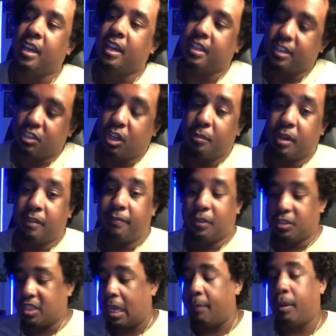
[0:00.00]
This is gonna be the
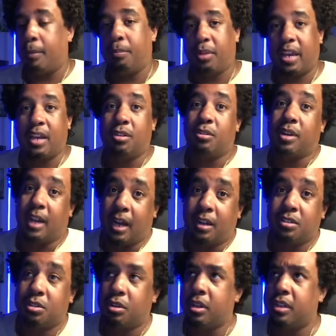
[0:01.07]
first time I'm playing on
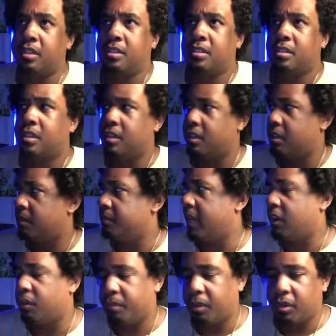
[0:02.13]
console because it's um,
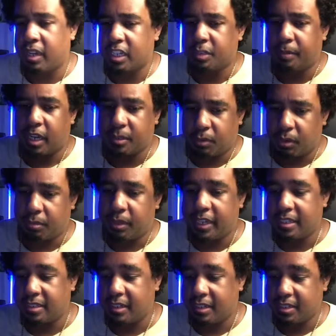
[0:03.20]
not gonna be on Xbox, but on
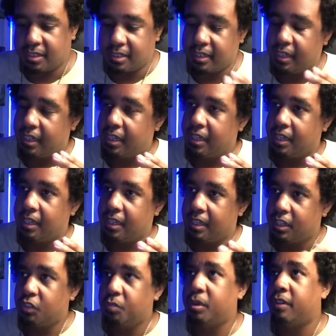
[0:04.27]
PlayStation.
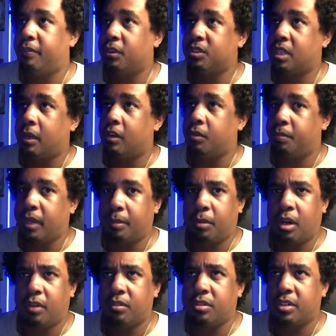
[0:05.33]
This will be the first time I ever played
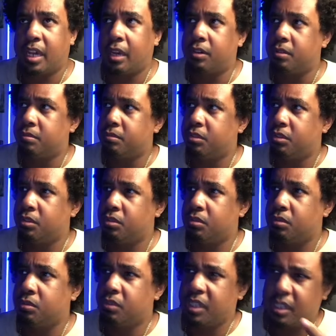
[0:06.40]
Marvel's Capcom
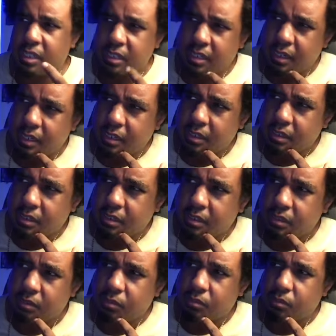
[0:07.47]
2. Really? Did I?
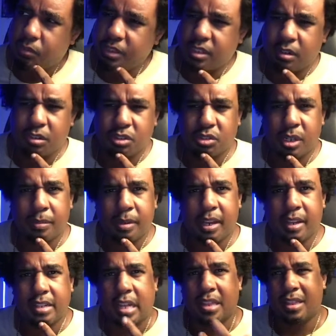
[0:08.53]
Was it on the
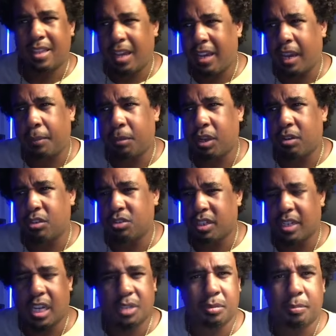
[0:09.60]
Dreamcast? I think I played on
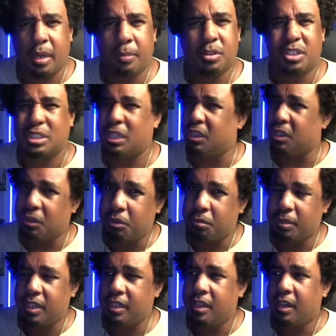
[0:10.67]
Dreamcast, but maybe just a little
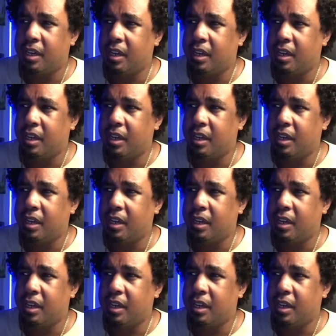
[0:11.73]
bit.